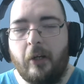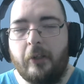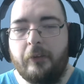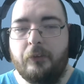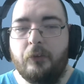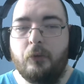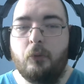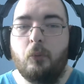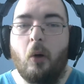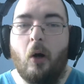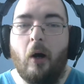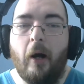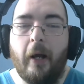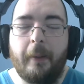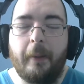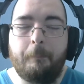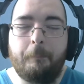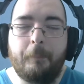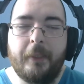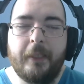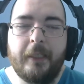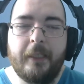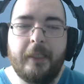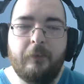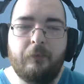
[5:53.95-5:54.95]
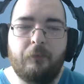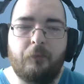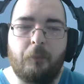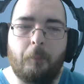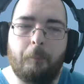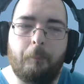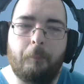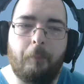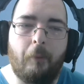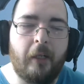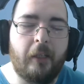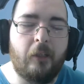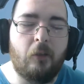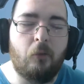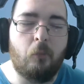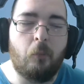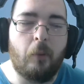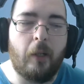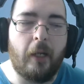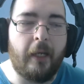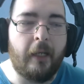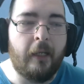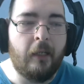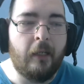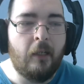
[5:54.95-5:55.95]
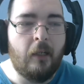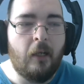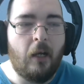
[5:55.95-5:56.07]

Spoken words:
a new IP from BioWare.